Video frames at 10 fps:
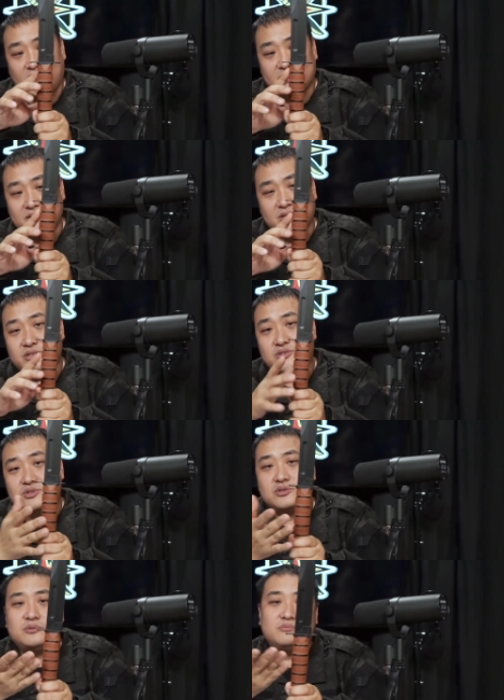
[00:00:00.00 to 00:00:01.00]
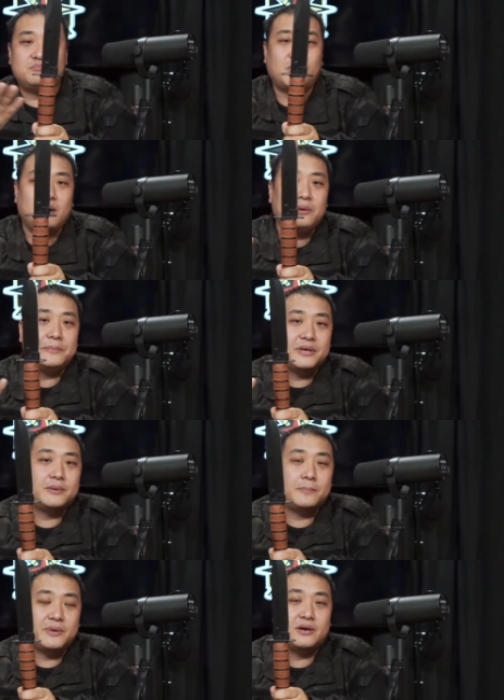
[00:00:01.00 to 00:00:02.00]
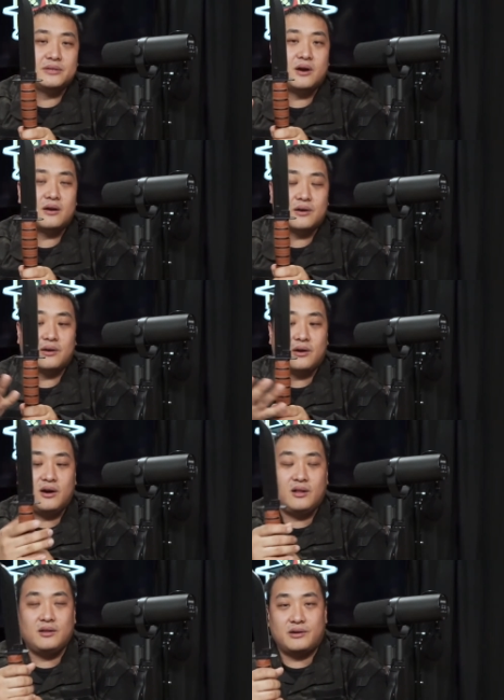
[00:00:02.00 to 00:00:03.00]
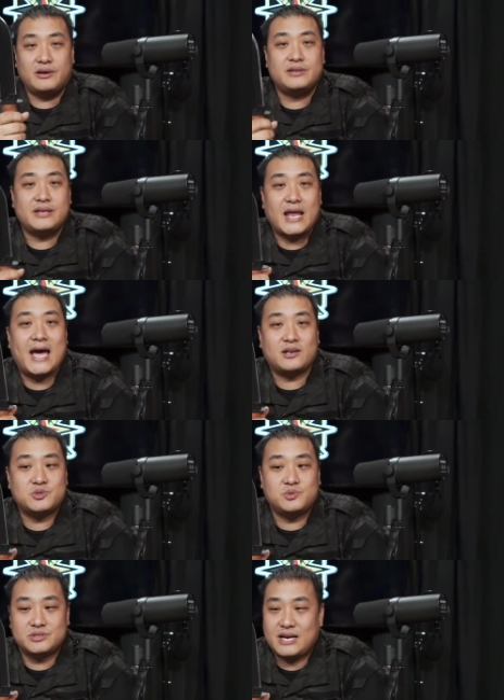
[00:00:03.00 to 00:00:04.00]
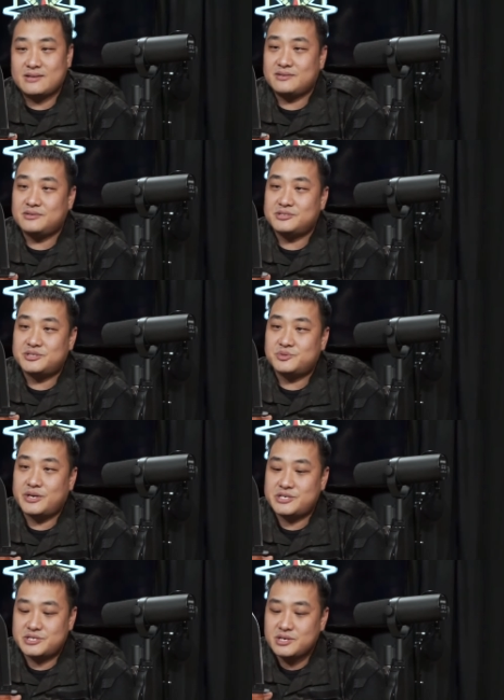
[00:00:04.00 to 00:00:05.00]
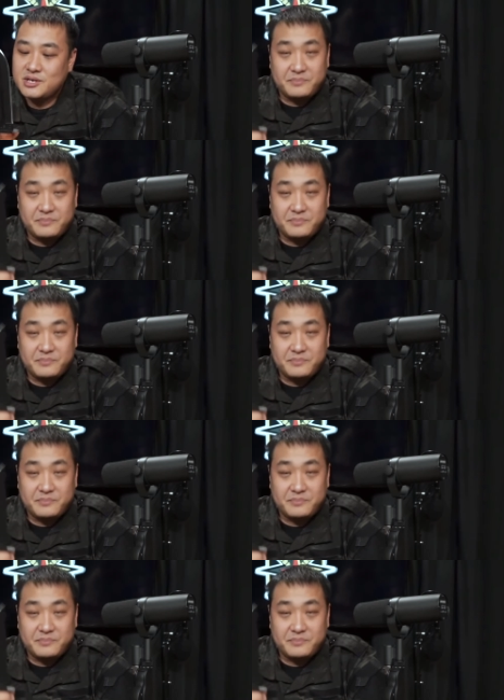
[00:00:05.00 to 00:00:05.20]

it should probably be a darker color in an actual tactical situation.